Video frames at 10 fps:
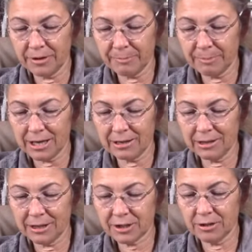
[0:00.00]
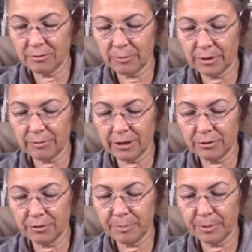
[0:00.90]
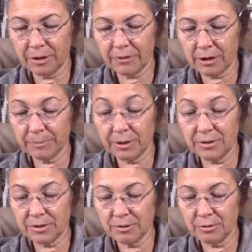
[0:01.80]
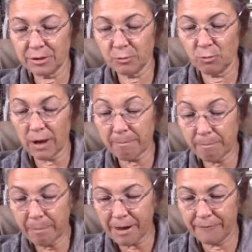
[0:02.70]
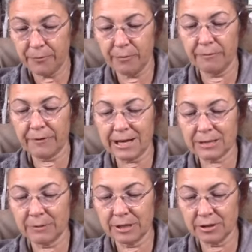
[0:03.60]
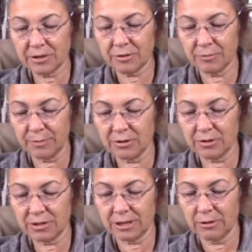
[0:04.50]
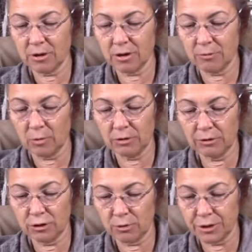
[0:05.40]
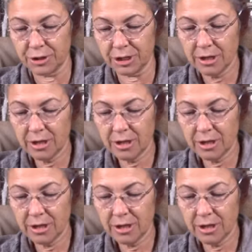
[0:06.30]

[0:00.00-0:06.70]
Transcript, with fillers: that began last year with the grand opening of the company's newest wet pet food factory and distribution center in Hartwell, Georgia.